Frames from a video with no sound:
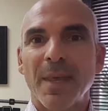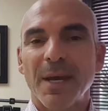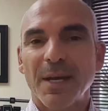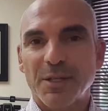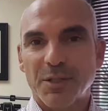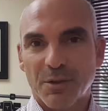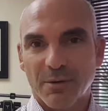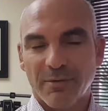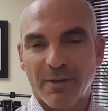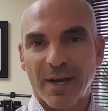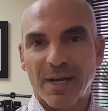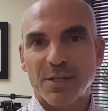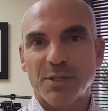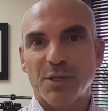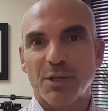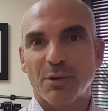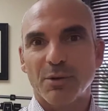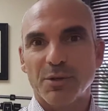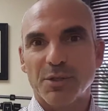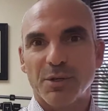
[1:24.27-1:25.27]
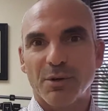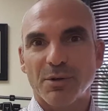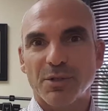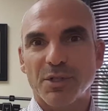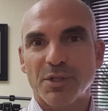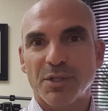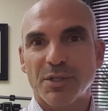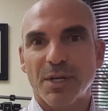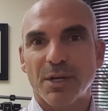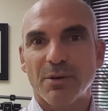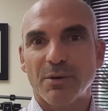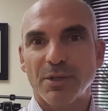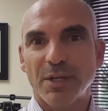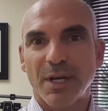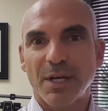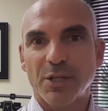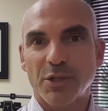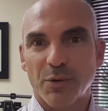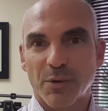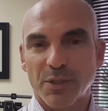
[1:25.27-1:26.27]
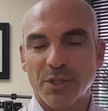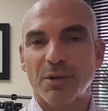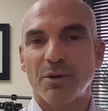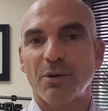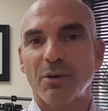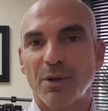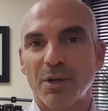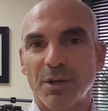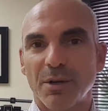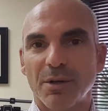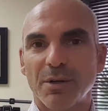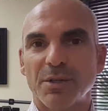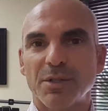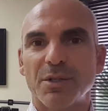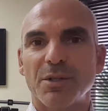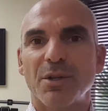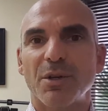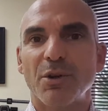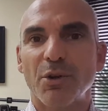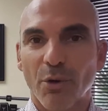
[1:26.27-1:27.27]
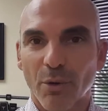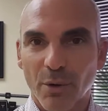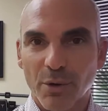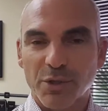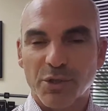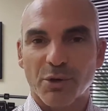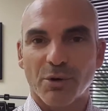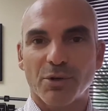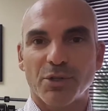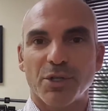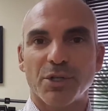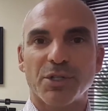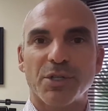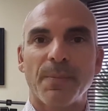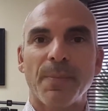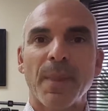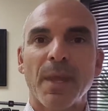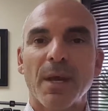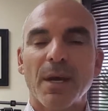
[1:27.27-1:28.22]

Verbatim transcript: It's the vascular surgeons that are dangerous. It is the neurosurgeons